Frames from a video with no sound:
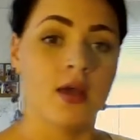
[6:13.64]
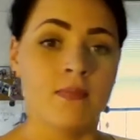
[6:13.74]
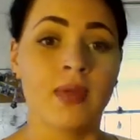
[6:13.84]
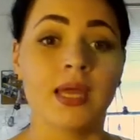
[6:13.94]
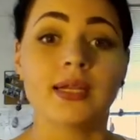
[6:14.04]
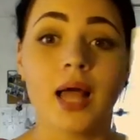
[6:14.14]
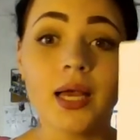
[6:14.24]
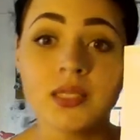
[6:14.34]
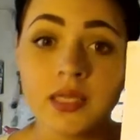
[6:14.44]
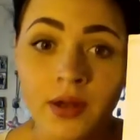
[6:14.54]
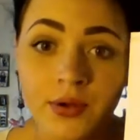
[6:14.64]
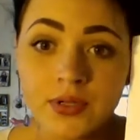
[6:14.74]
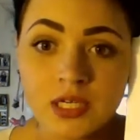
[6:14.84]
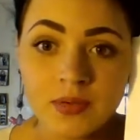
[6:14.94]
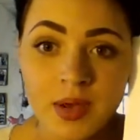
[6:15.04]
Made lots of
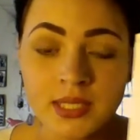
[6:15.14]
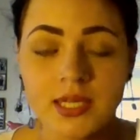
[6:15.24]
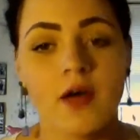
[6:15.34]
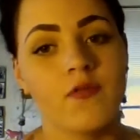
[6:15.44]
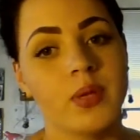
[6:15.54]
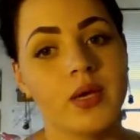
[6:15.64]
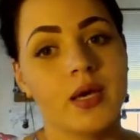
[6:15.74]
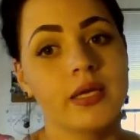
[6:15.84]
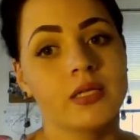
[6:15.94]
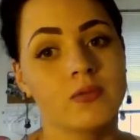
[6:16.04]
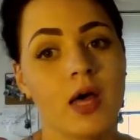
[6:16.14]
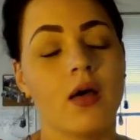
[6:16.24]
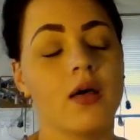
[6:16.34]
notes to myself because, well,